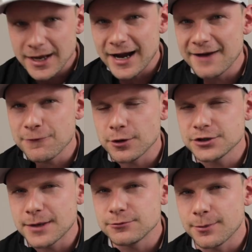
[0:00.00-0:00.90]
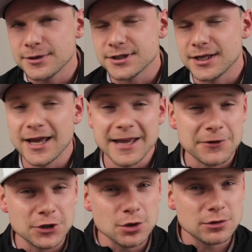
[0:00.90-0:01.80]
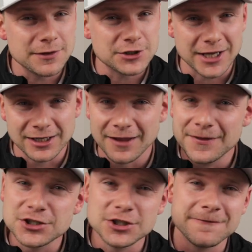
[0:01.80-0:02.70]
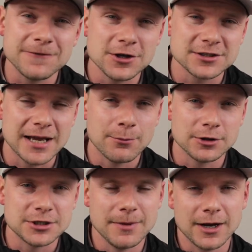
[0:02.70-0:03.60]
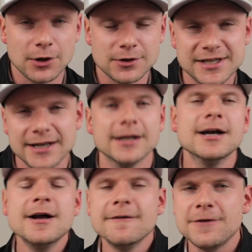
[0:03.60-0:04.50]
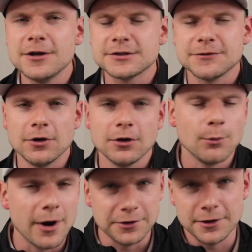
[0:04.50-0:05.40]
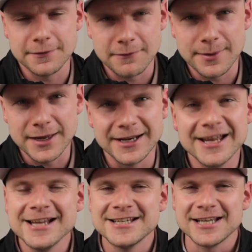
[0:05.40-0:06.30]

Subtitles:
Hi everyone, James Robinson here. If you're new to the channel and this is your first time watching my content, first of all, where on earth have you been?